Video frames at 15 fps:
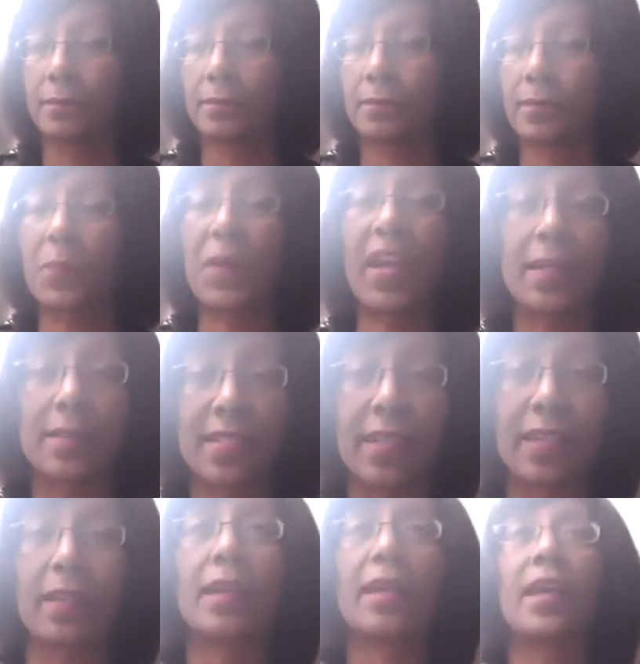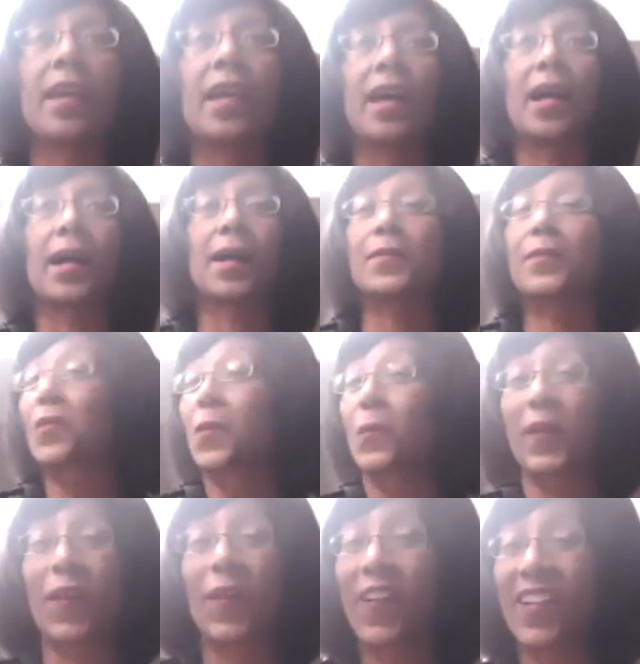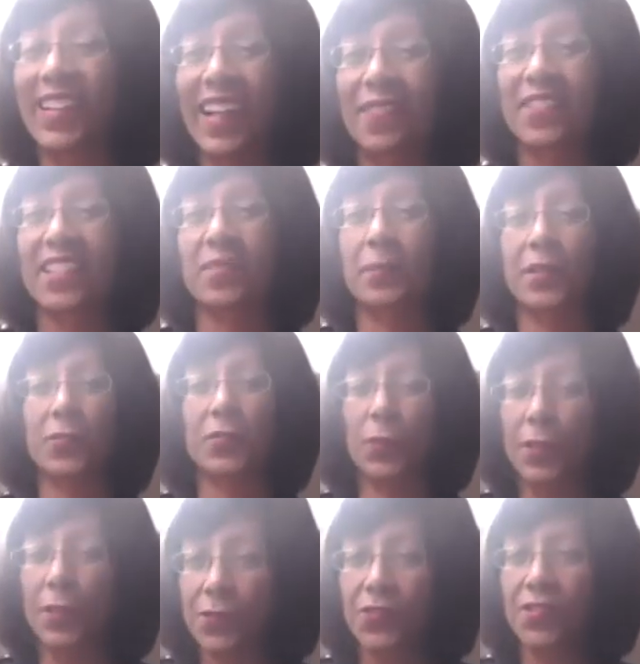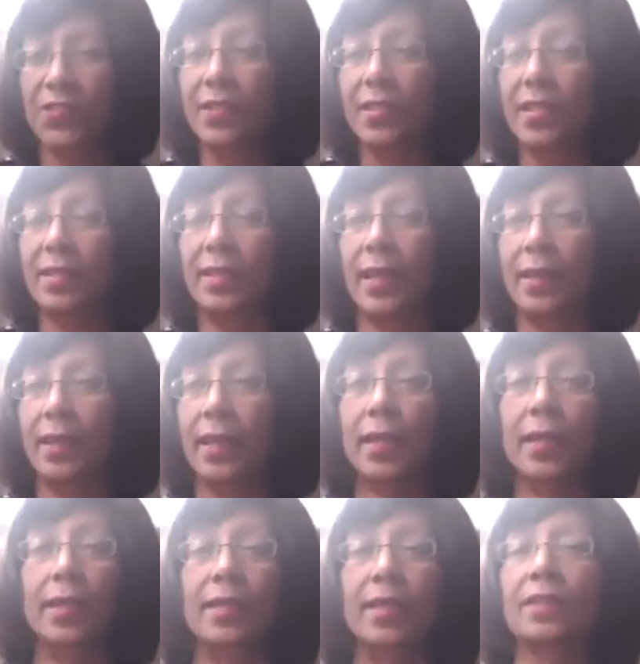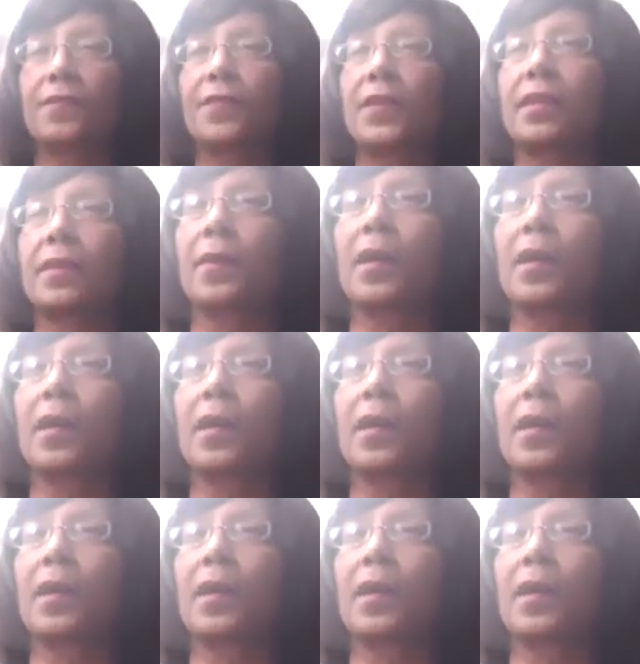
painting, you know, we all have experience where you just need that hit of a